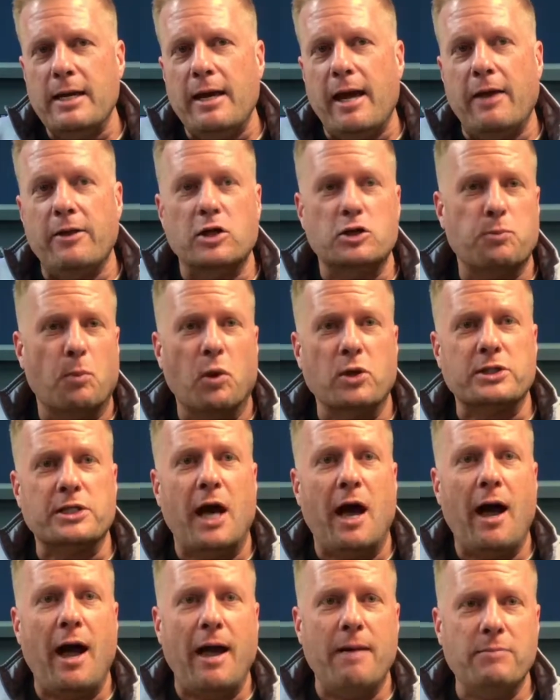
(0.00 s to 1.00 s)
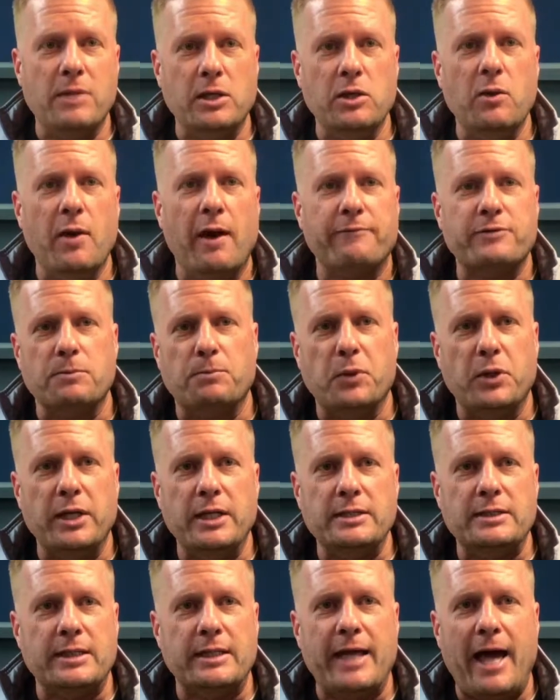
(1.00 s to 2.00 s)
and there's more time that you have to put
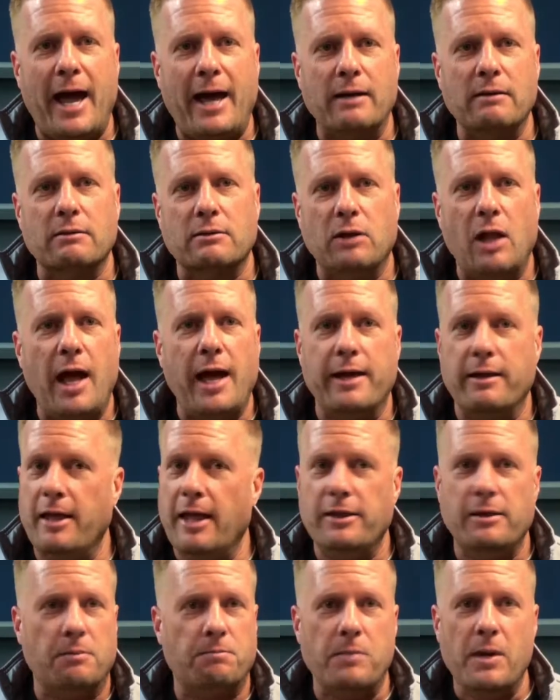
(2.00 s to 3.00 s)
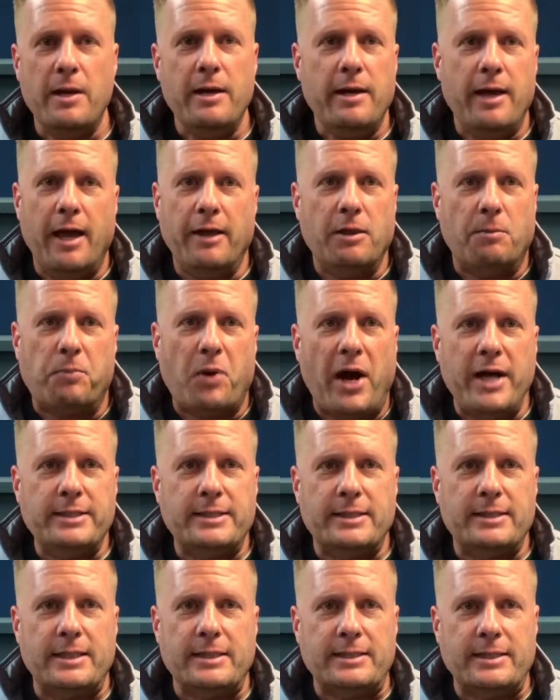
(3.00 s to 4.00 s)
into that client, and the price
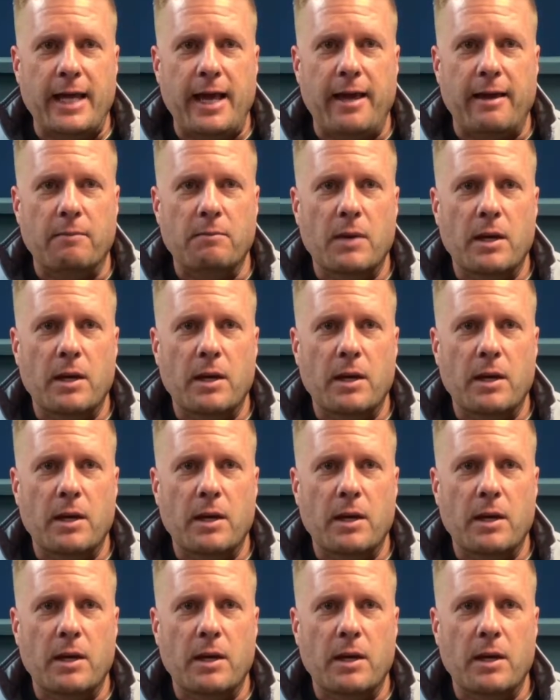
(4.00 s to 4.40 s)
is the same.